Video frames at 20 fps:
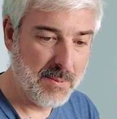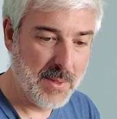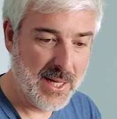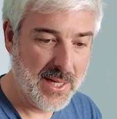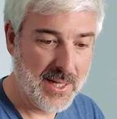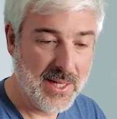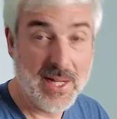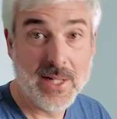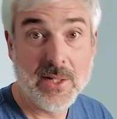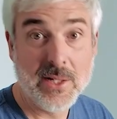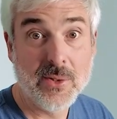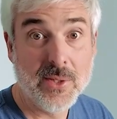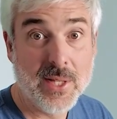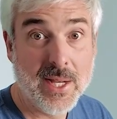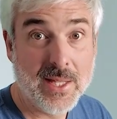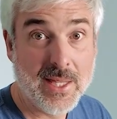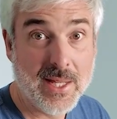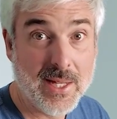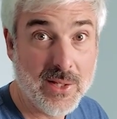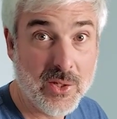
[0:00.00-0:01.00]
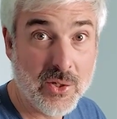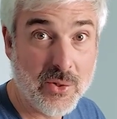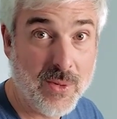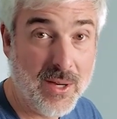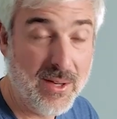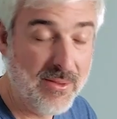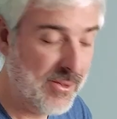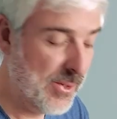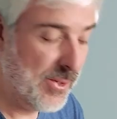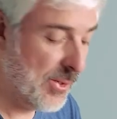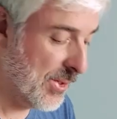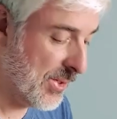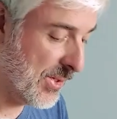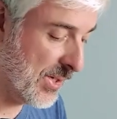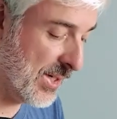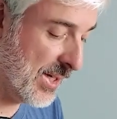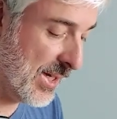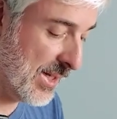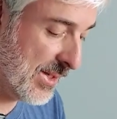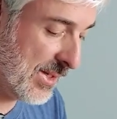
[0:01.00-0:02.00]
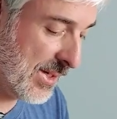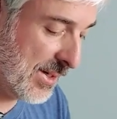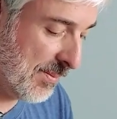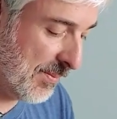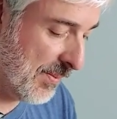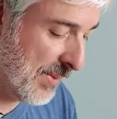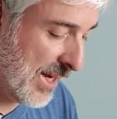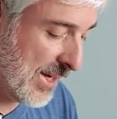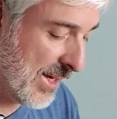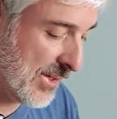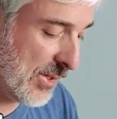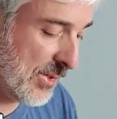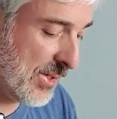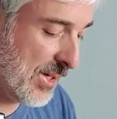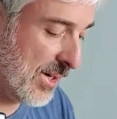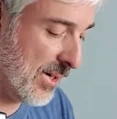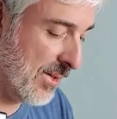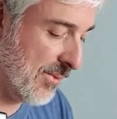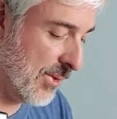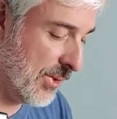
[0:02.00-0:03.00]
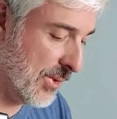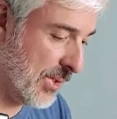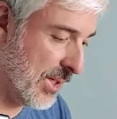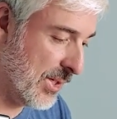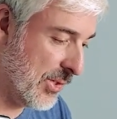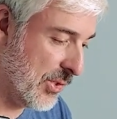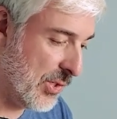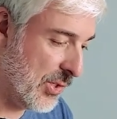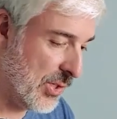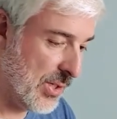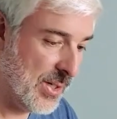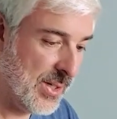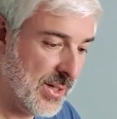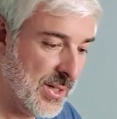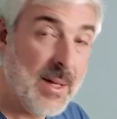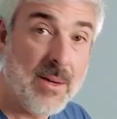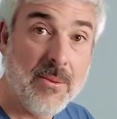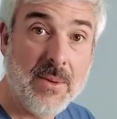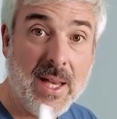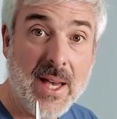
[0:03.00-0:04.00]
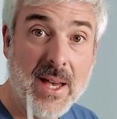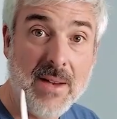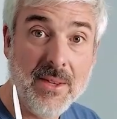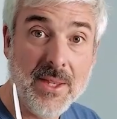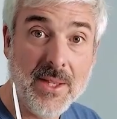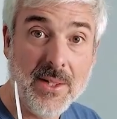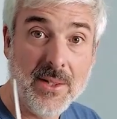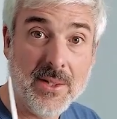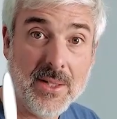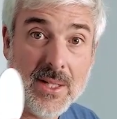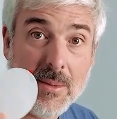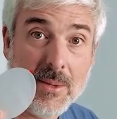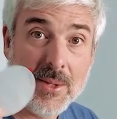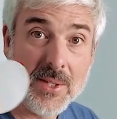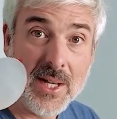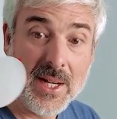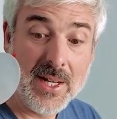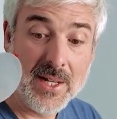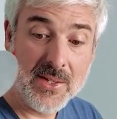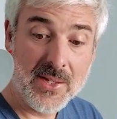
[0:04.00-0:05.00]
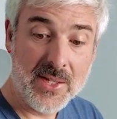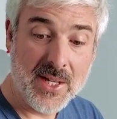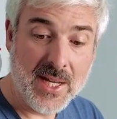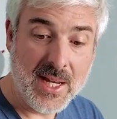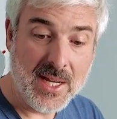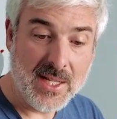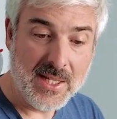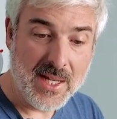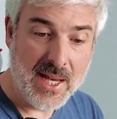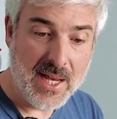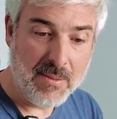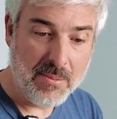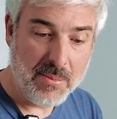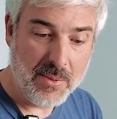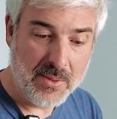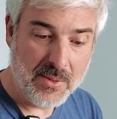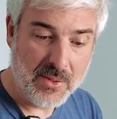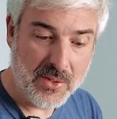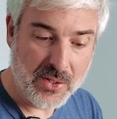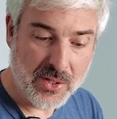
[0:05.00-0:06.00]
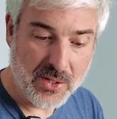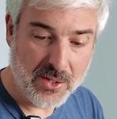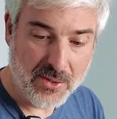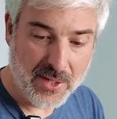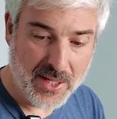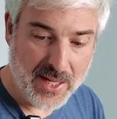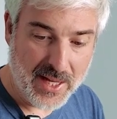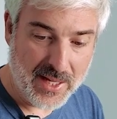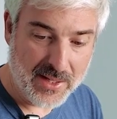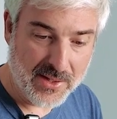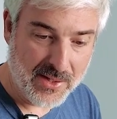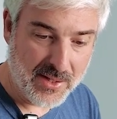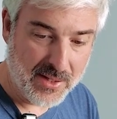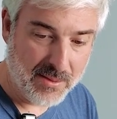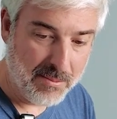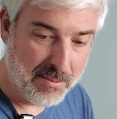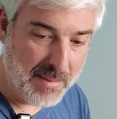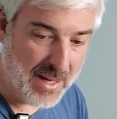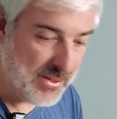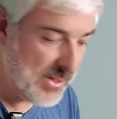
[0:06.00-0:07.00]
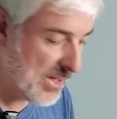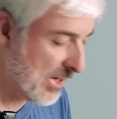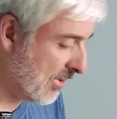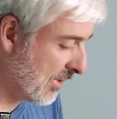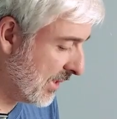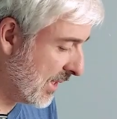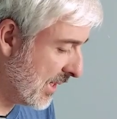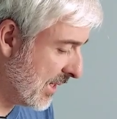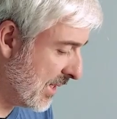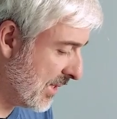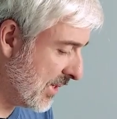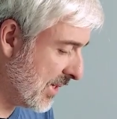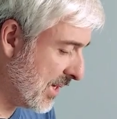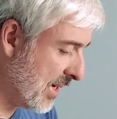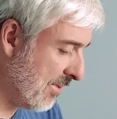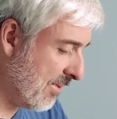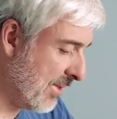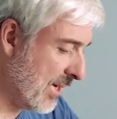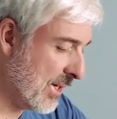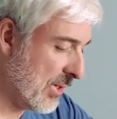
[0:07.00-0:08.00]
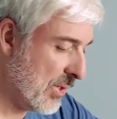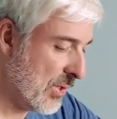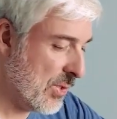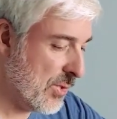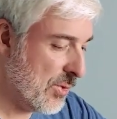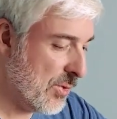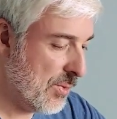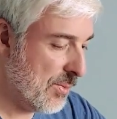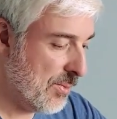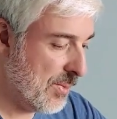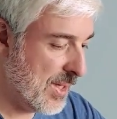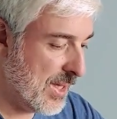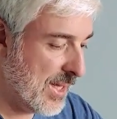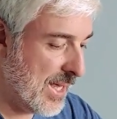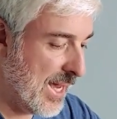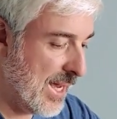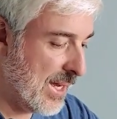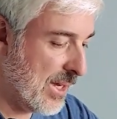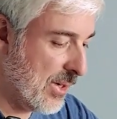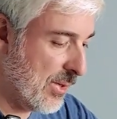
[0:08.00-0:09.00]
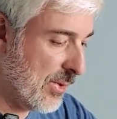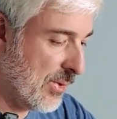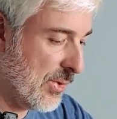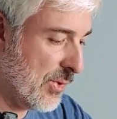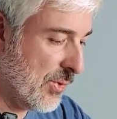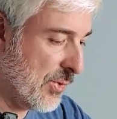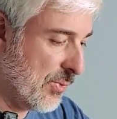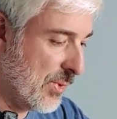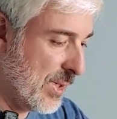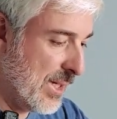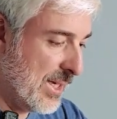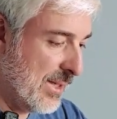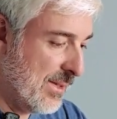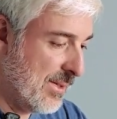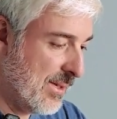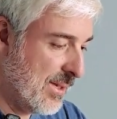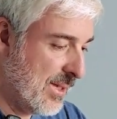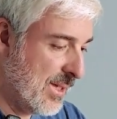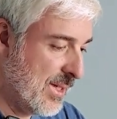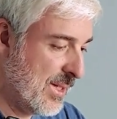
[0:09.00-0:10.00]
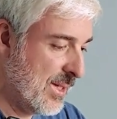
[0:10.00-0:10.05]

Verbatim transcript: but I do like that it's 12 volts and not some esoteric voltage. We have a little double-sided sticky tape. So again, some mounting related stuff. I assume that goes with